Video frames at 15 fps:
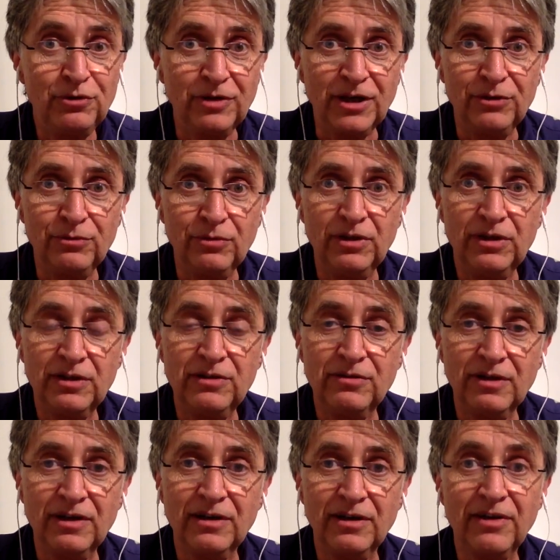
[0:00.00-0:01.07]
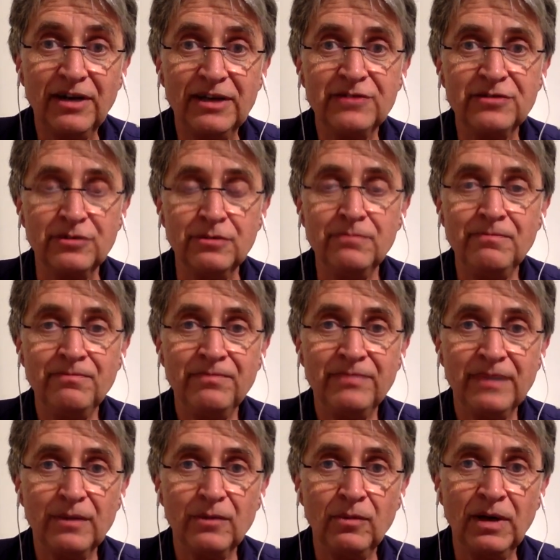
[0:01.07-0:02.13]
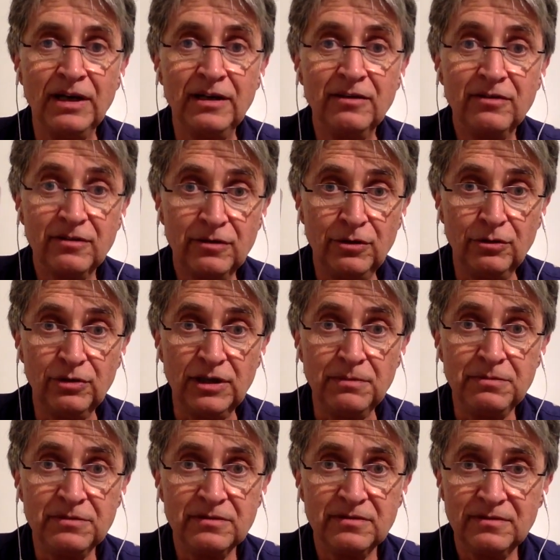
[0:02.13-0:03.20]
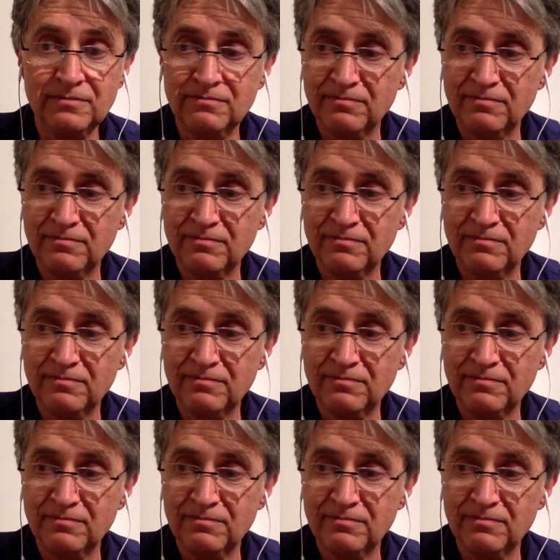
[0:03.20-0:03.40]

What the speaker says: You can do it in your restroom. One is Q-tips,